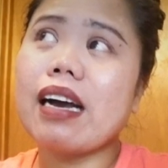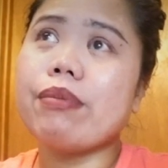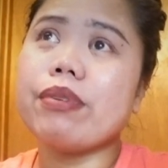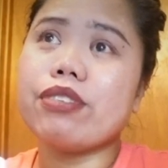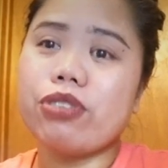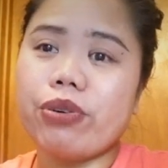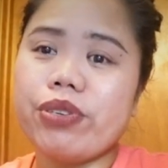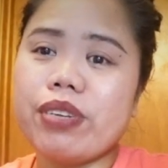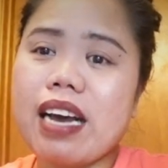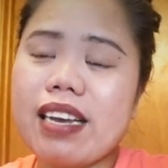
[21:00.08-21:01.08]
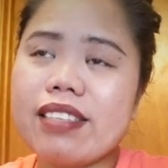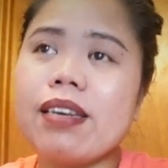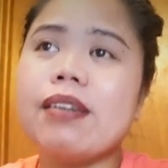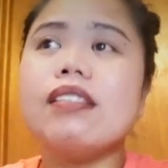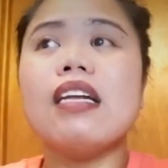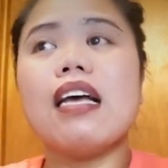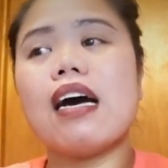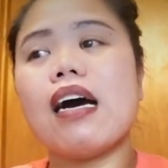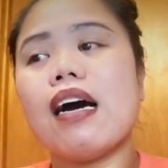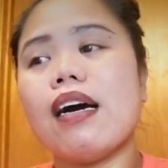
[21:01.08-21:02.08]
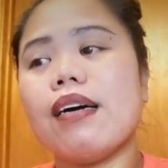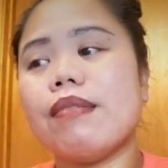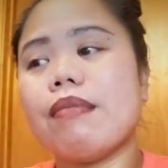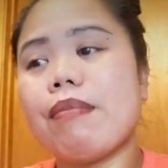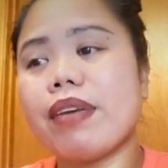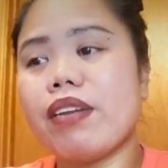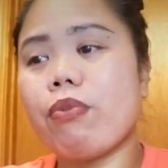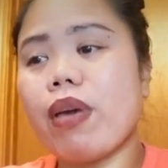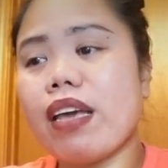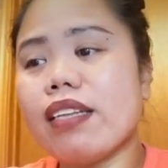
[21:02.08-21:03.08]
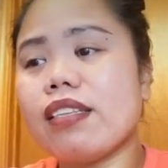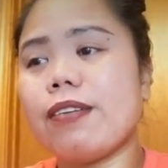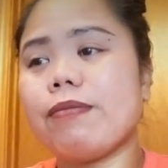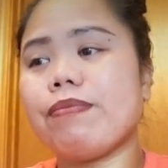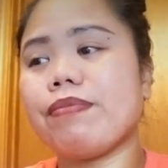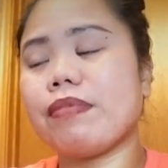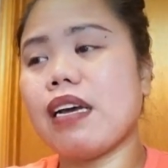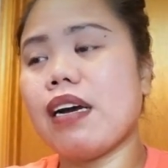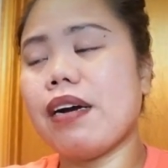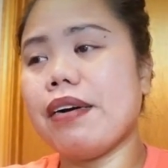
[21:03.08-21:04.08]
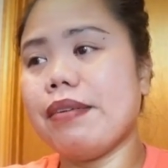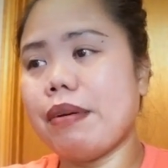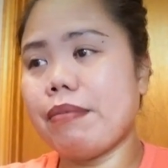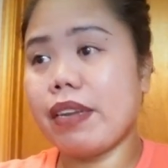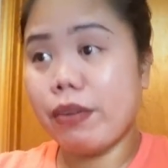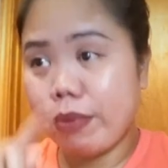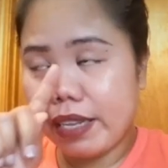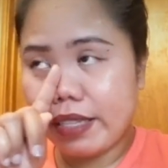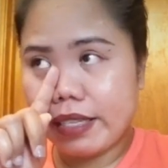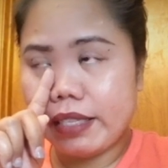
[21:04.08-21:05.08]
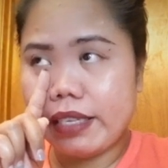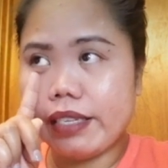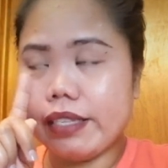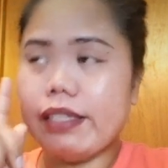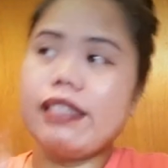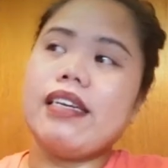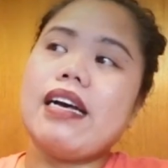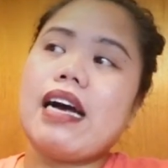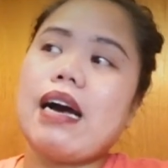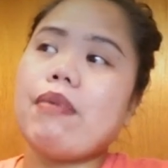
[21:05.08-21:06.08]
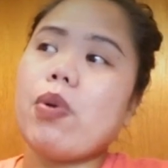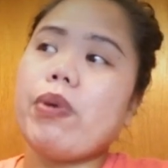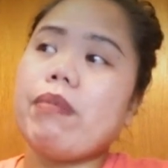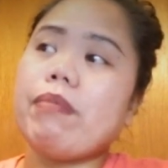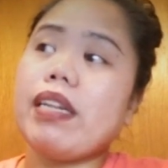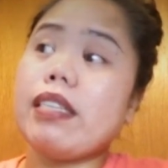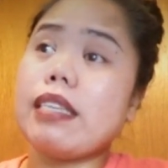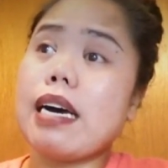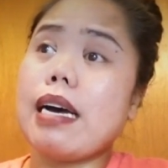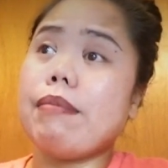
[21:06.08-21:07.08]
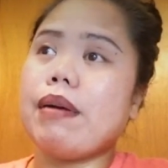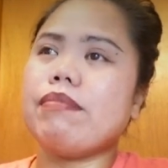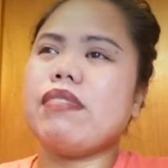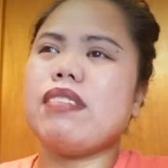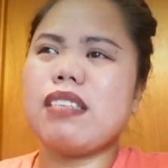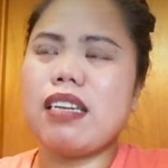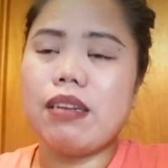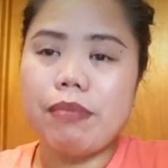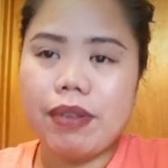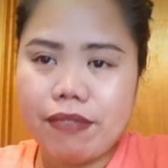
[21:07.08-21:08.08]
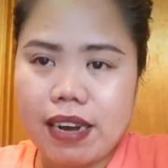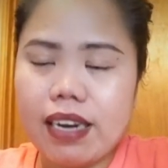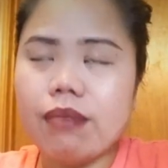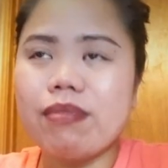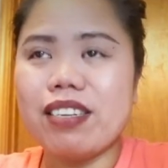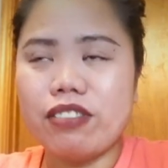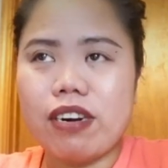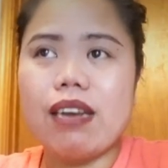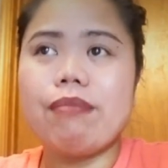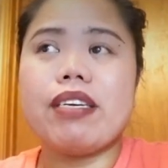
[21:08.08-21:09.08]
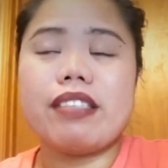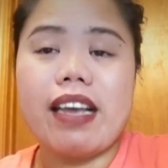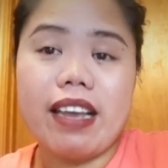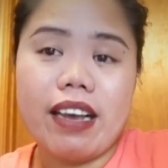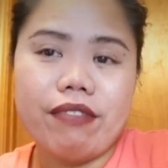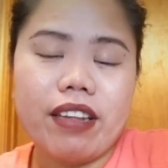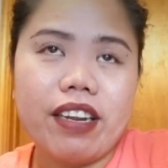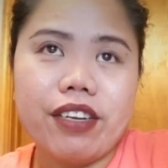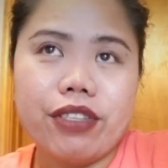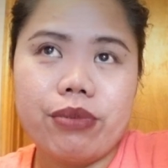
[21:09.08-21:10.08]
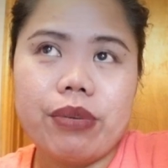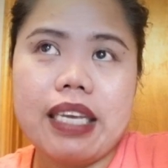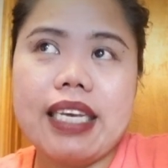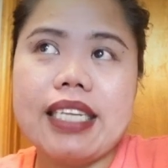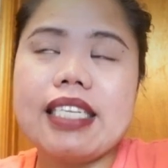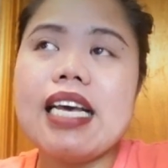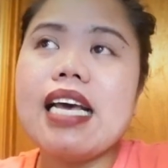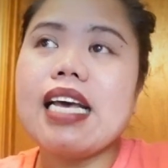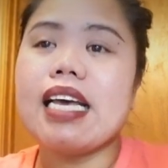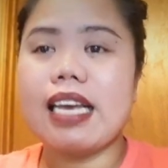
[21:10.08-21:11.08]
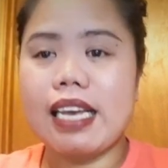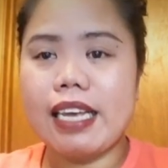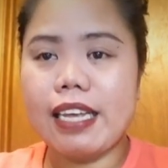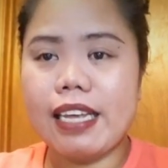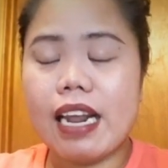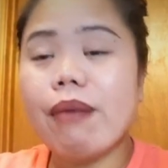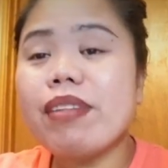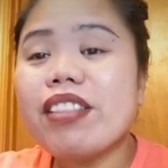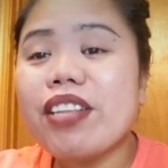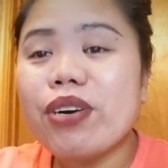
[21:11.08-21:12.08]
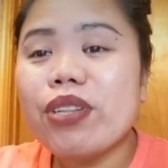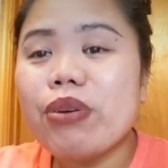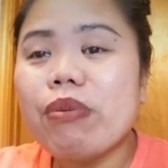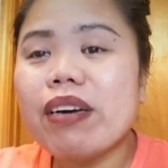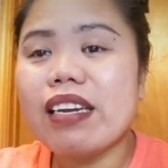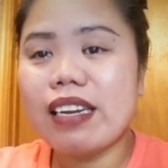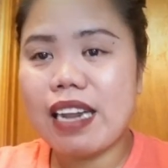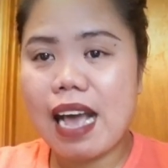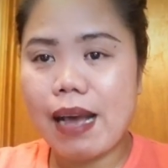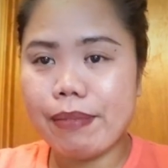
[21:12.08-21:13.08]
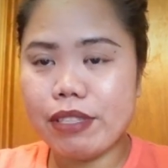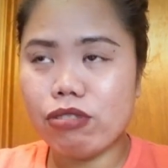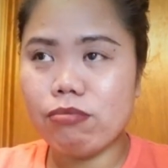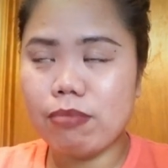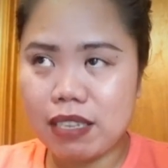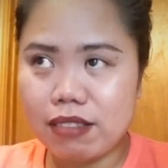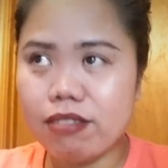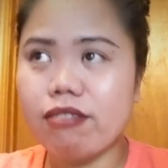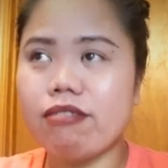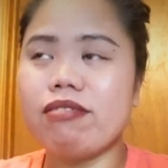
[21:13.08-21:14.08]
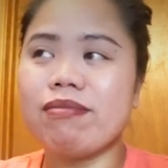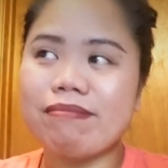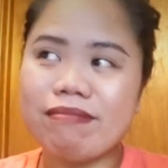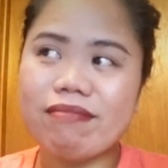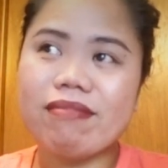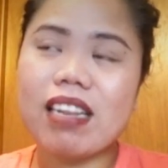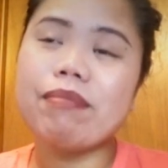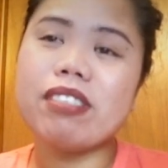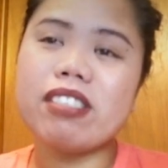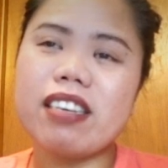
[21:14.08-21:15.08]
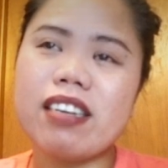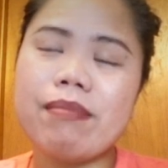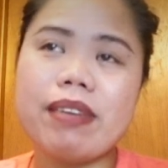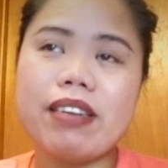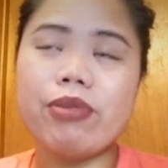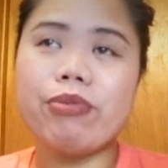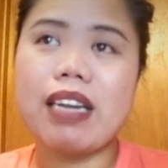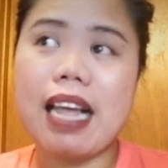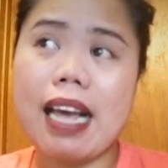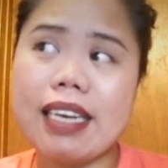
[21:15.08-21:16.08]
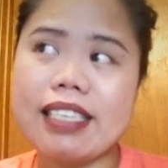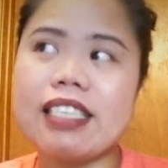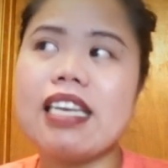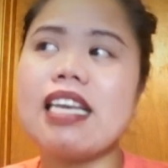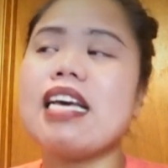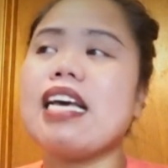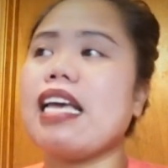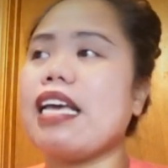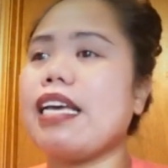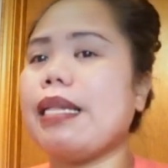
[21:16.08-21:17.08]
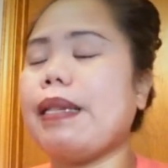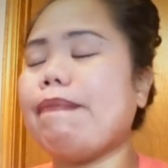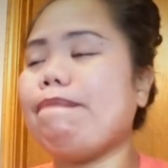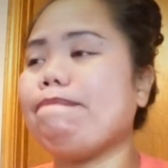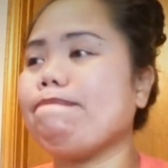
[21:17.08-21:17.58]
will show you guys. I'm gonna wait until, I'm hoping by the time I'm just gonna be fine. I'm gonna try, because I have another two kids and I'm not the only one that it happens to me. So I'm just gonna be relaxed and